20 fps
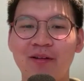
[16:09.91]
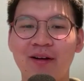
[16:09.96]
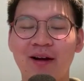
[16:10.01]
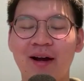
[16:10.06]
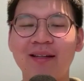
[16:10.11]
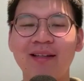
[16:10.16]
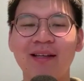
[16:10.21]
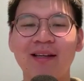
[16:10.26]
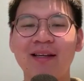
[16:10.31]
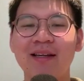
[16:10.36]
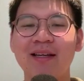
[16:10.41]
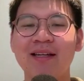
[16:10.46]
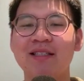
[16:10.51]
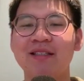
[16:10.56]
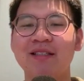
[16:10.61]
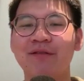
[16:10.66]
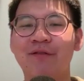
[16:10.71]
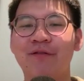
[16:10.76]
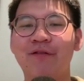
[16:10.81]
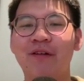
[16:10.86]
I think
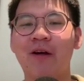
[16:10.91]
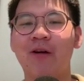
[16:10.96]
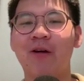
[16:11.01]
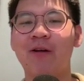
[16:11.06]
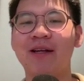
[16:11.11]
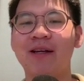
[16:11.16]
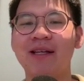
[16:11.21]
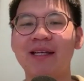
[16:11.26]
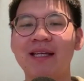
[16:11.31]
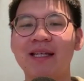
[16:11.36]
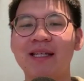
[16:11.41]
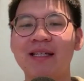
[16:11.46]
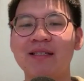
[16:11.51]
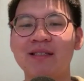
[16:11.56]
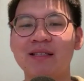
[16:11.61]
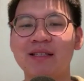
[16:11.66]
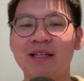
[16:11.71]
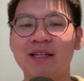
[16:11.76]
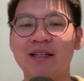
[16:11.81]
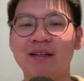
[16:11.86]
it's very
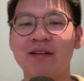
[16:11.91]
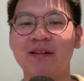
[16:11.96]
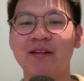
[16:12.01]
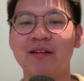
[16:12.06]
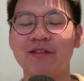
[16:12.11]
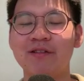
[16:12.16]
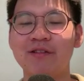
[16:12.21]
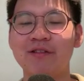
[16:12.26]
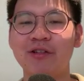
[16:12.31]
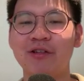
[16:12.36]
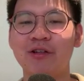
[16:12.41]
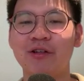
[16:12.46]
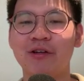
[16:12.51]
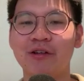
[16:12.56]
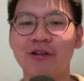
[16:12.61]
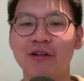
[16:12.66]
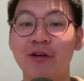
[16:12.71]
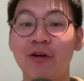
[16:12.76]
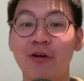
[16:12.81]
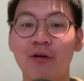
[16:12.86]
easy to
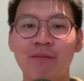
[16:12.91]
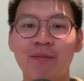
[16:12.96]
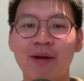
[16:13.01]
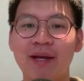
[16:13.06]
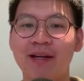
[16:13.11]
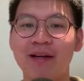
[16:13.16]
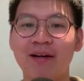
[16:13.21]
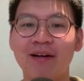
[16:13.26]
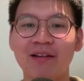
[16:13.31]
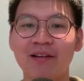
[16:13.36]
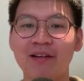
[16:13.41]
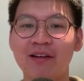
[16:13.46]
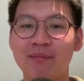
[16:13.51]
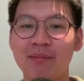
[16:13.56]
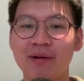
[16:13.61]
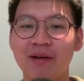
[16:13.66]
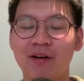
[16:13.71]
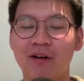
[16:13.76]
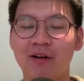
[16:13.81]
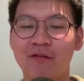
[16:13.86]
make a little
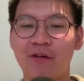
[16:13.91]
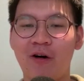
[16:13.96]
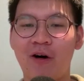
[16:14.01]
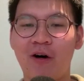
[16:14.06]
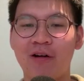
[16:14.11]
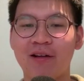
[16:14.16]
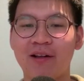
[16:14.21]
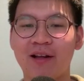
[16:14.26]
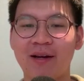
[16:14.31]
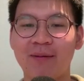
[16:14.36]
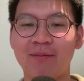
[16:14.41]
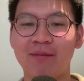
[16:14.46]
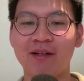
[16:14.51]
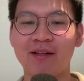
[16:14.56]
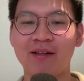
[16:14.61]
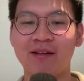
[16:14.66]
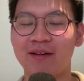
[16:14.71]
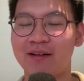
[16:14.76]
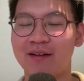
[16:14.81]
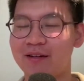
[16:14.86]
bit of online
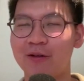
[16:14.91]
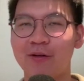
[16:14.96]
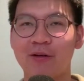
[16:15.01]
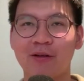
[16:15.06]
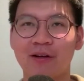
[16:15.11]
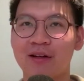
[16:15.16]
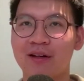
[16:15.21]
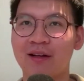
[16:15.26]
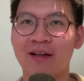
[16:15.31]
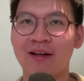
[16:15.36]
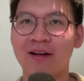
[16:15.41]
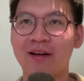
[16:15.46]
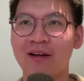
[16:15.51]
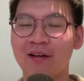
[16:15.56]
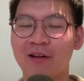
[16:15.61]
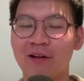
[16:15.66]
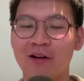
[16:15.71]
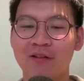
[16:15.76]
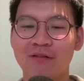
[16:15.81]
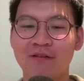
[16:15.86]
money, and like a
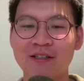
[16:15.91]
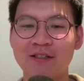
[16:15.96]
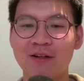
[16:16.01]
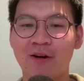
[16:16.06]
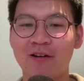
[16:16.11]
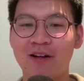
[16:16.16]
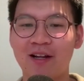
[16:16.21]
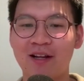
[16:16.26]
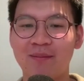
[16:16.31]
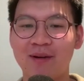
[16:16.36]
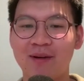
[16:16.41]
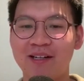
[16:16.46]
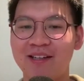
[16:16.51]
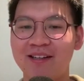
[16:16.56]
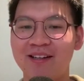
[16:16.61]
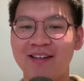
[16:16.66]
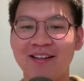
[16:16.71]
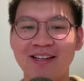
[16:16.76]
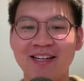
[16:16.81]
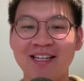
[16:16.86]
lot of this online
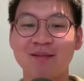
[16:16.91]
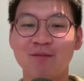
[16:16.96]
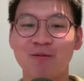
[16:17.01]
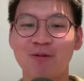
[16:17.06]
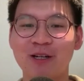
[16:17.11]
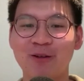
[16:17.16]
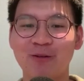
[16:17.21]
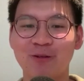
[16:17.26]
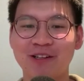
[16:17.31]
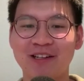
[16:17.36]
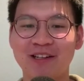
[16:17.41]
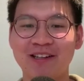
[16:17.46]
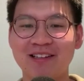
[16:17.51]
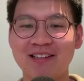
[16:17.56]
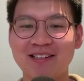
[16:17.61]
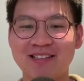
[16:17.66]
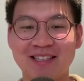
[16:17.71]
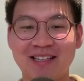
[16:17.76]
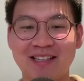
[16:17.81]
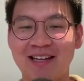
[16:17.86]
money is pretty
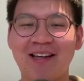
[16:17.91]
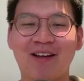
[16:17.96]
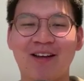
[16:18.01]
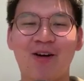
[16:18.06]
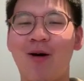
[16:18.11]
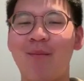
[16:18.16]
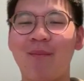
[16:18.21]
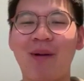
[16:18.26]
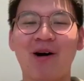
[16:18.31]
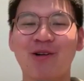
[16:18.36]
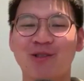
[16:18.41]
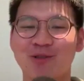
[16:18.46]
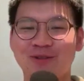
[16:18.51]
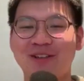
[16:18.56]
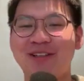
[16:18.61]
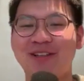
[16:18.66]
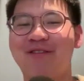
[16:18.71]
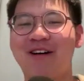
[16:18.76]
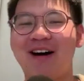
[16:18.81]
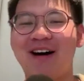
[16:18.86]
ridiculous. It like compounds
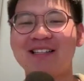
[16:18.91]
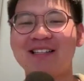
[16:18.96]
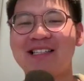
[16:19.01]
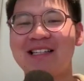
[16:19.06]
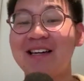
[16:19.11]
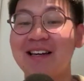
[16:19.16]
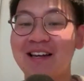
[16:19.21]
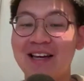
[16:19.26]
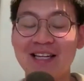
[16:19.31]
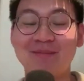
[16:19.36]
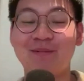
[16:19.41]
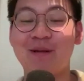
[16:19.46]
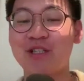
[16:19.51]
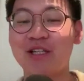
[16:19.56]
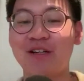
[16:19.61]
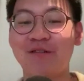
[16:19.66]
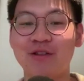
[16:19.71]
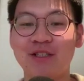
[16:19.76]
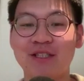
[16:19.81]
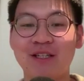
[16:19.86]
really fast,
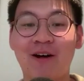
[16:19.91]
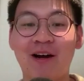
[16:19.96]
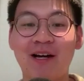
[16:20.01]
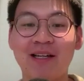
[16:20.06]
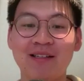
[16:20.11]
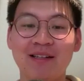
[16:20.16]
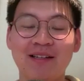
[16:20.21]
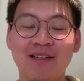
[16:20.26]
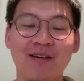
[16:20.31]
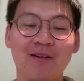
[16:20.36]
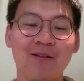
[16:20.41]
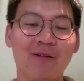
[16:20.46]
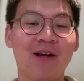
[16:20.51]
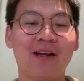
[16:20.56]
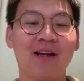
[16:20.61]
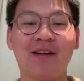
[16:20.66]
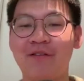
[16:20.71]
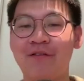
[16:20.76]
especially if you sell high ticket, right?